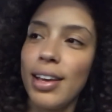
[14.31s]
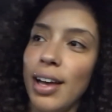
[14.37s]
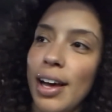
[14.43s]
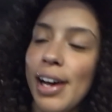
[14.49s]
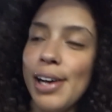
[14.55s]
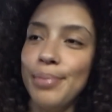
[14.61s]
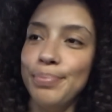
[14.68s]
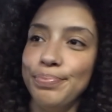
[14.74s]

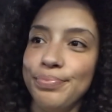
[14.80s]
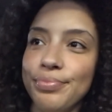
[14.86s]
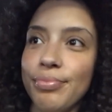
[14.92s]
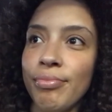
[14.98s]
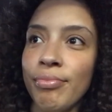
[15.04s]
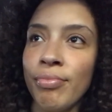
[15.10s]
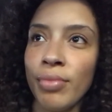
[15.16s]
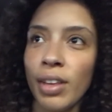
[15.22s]

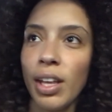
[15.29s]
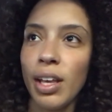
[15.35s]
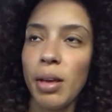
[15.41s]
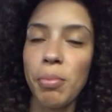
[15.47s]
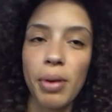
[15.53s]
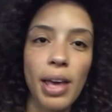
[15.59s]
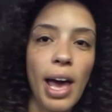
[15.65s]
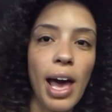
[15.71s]

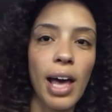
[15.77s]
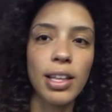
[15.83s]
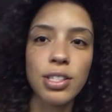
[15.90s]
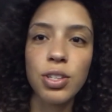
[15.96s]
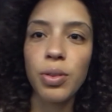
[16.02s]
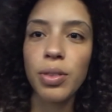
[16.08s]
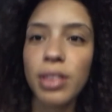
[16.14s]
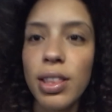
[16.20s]
But yeah,
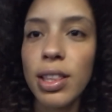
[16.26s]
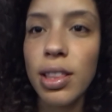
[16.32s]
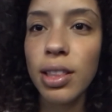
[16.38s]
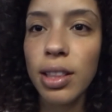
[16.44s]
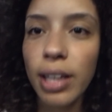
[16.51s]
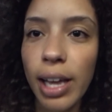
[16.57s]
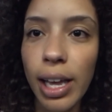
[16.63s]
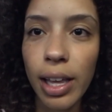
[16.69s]
so
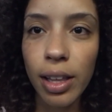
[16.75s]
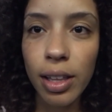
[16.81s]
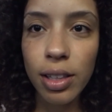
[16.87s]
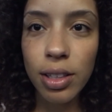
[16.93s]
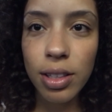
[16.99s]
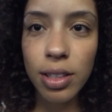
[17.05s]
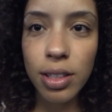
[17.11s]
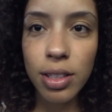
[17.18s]
like
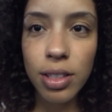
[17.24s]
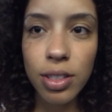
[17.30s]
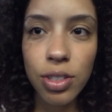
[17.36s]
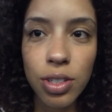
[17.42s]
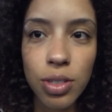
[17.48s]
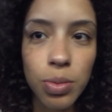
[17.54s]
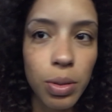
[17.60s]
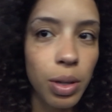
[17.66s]

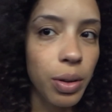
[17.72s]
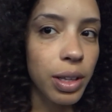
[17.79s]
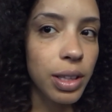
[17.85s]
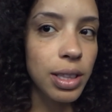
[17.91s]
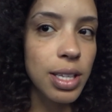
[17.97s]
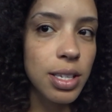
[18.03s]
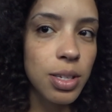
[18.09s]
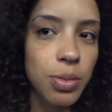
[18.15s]
just really
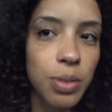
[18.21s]
quick, this